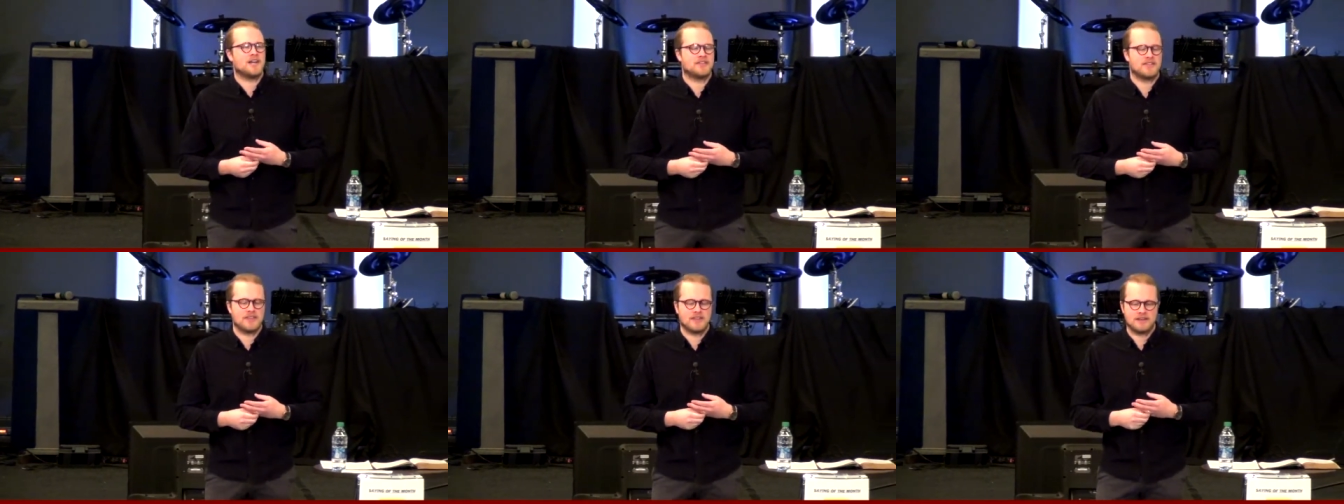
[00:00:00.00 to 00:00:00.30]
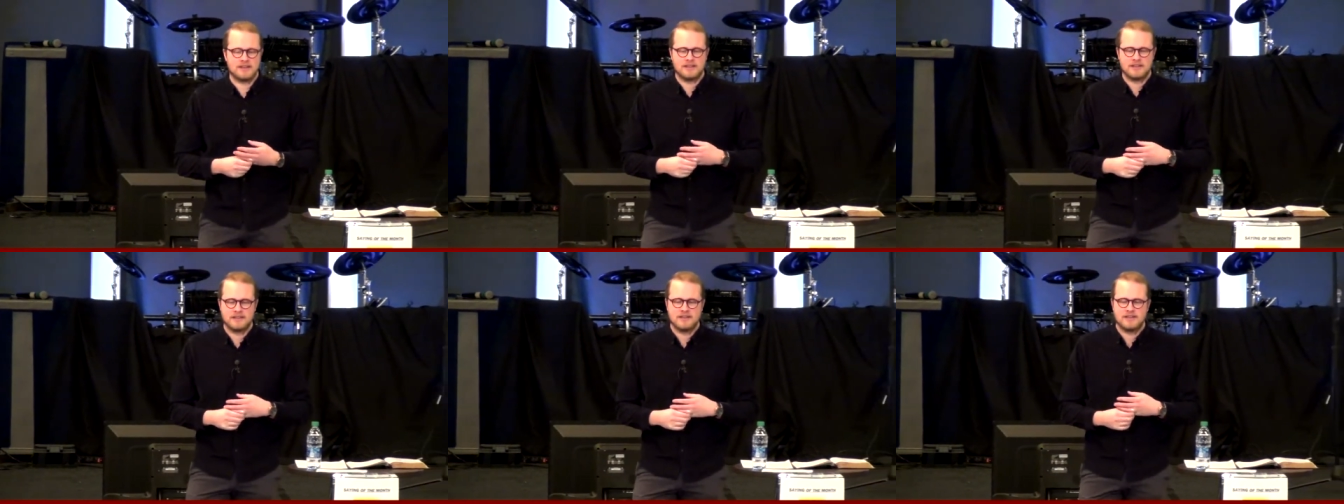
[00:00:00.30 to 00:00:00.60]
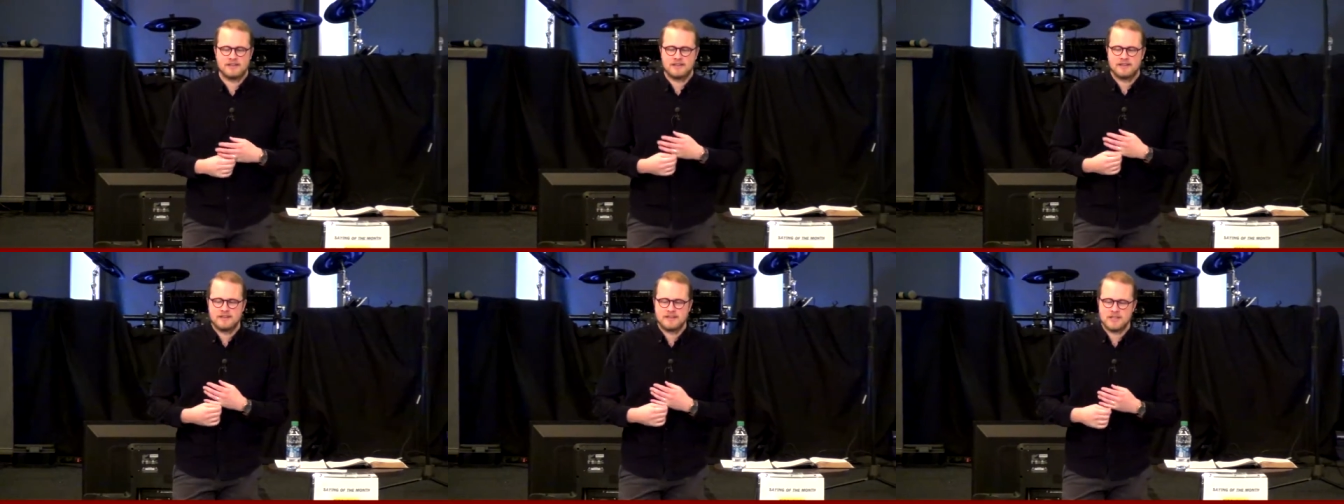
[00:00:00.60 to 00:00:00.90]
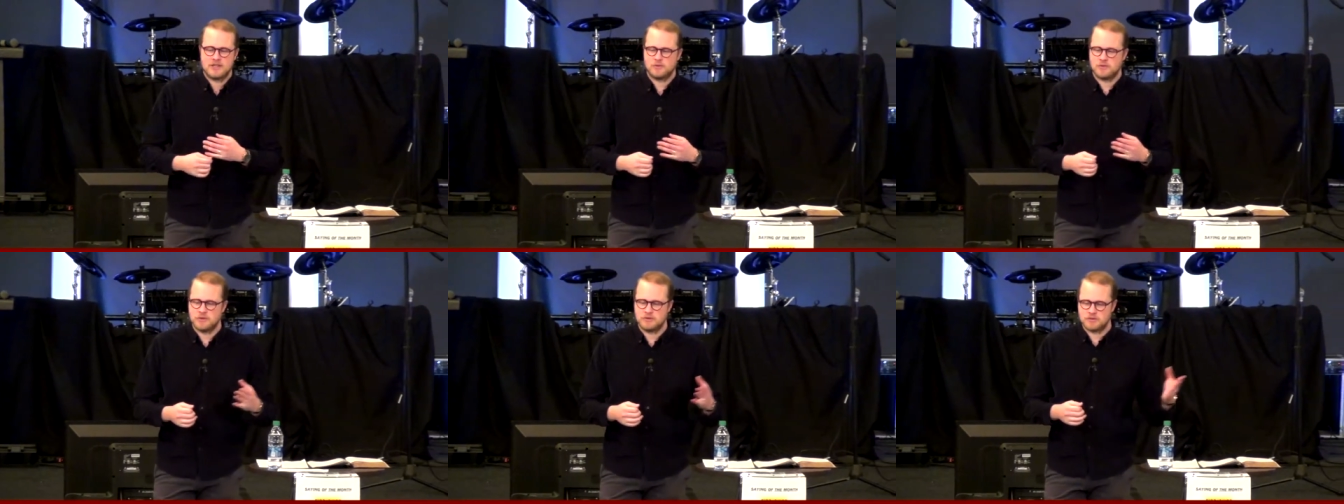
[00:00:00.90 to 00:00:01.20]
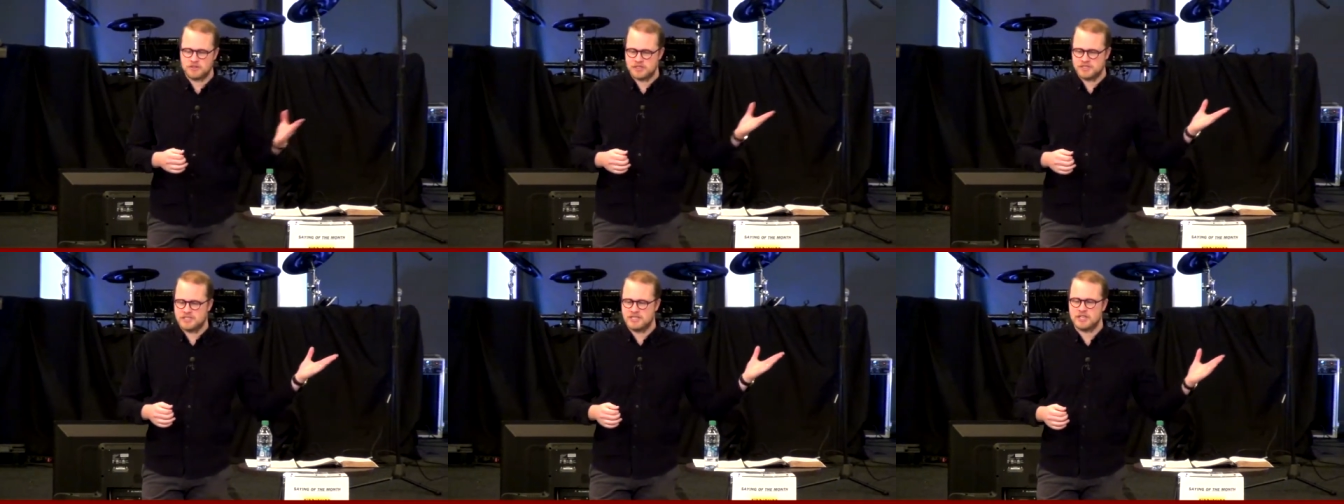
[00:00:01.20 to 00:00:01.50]
And then we were
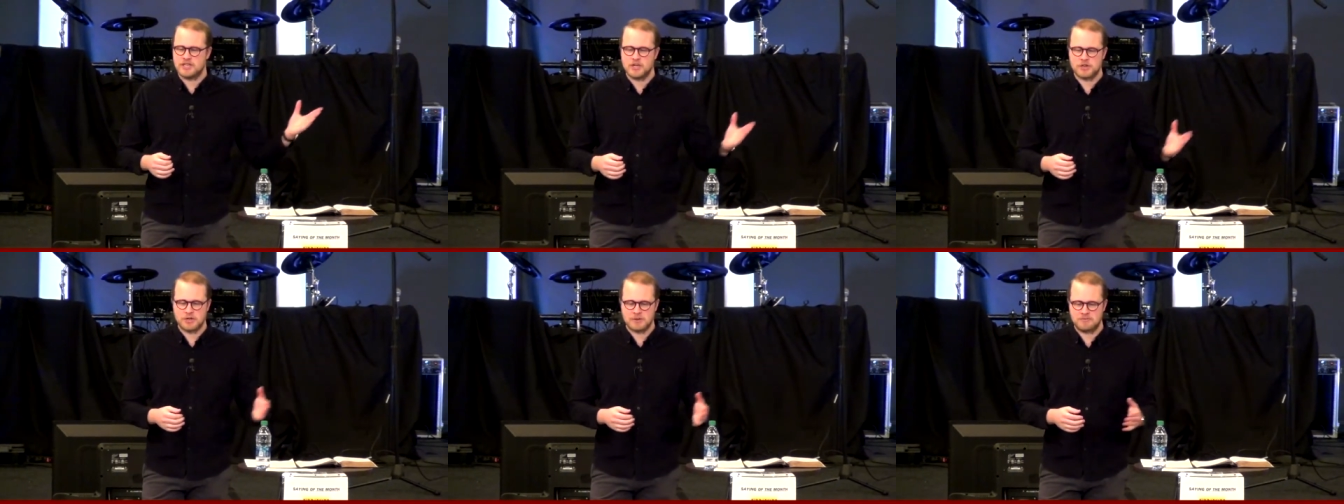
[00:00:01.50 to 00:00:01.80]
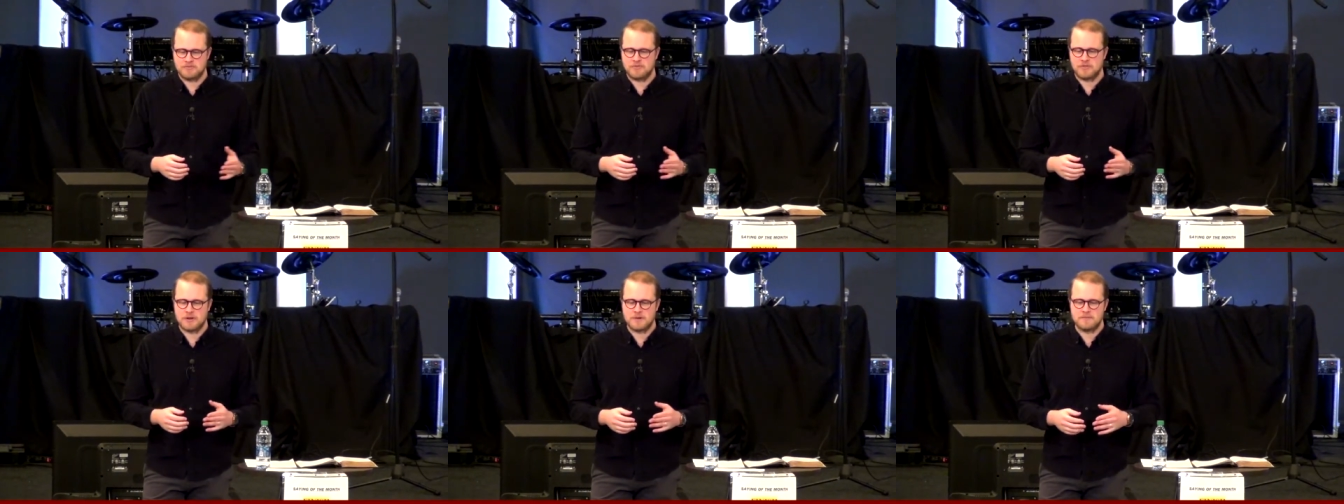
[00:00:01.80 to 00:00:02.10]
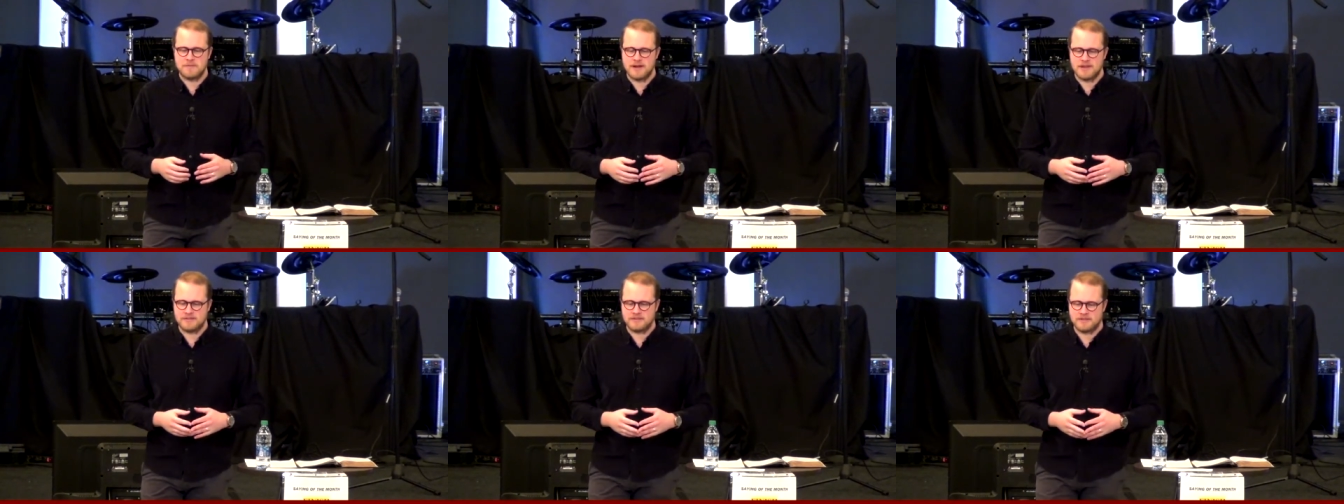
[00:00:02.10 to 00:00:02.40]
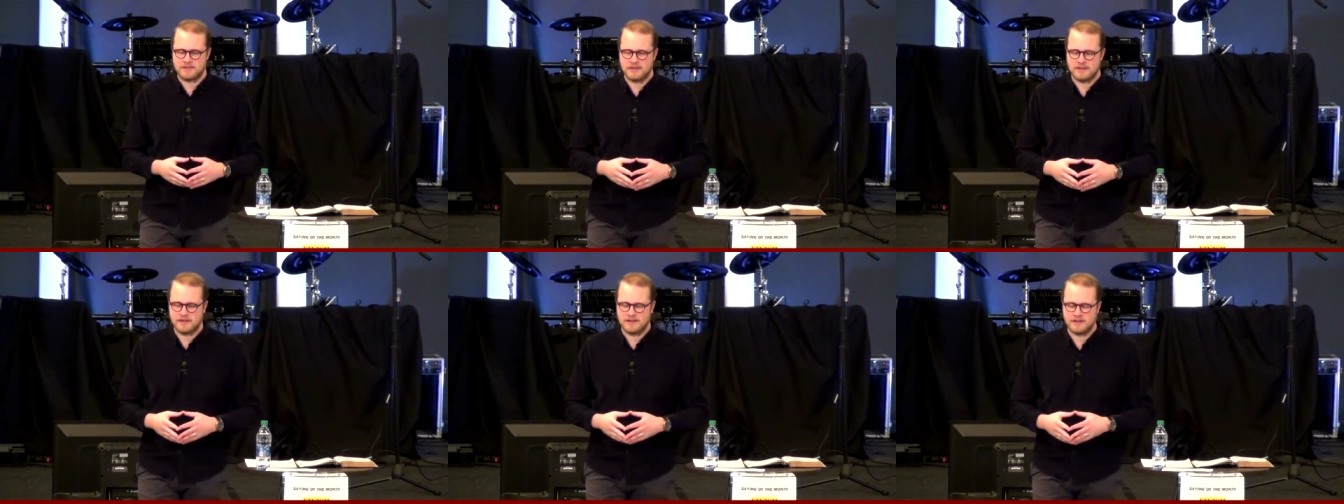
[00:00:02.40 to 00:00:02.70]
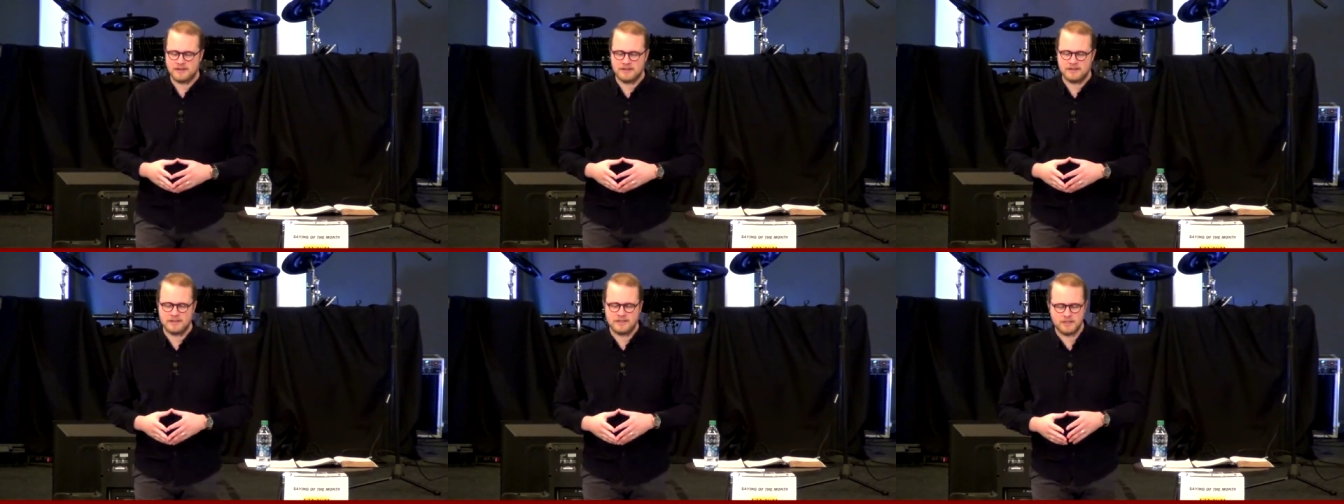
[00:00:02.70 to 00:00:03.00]
just in Europe for a month,
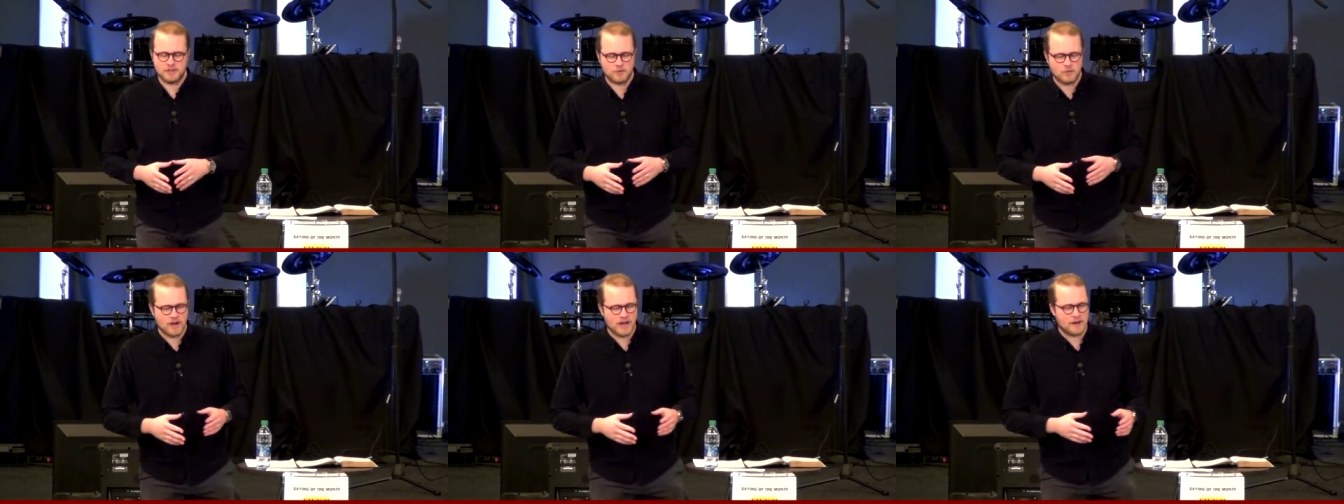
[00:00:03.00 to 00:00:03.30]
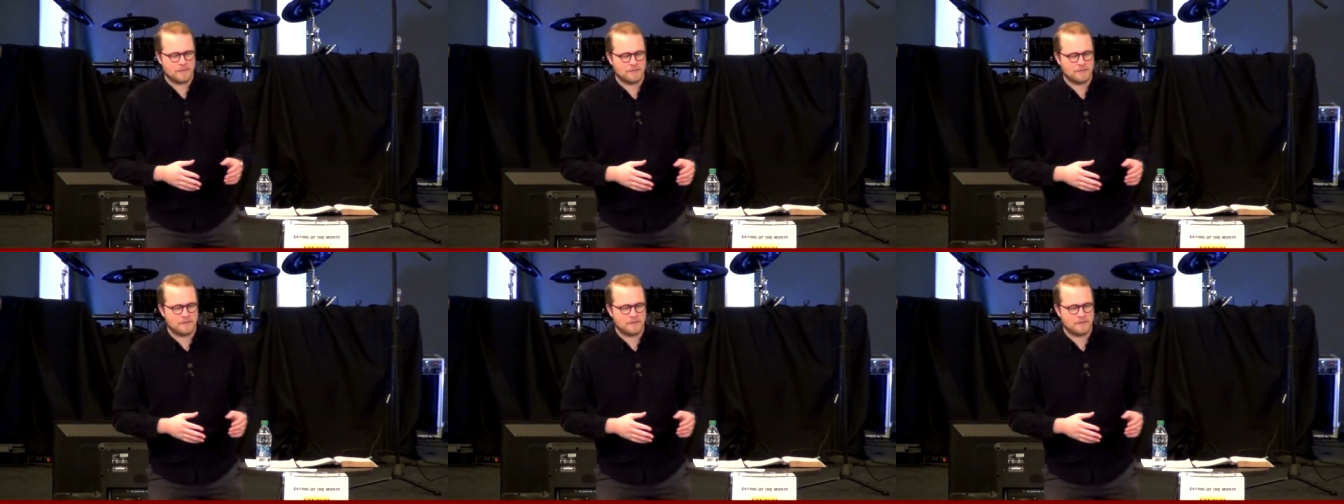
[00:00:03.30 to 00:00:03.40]
a little while